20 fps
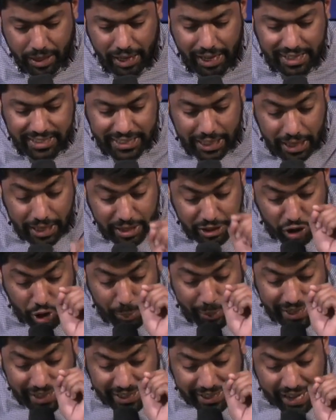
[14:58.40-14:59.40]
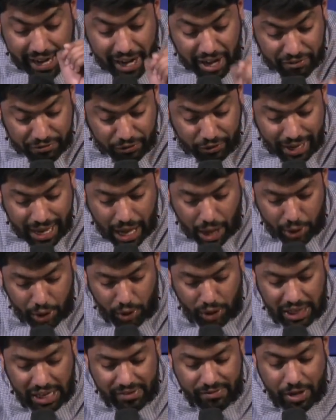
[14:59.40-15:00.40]
Listen, so be careful how
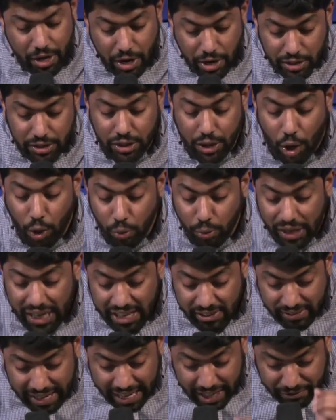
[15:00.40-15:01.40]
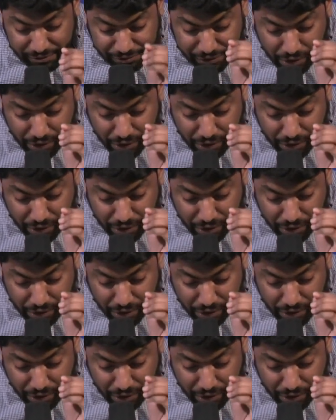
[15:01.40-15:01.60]
you live. Don't live like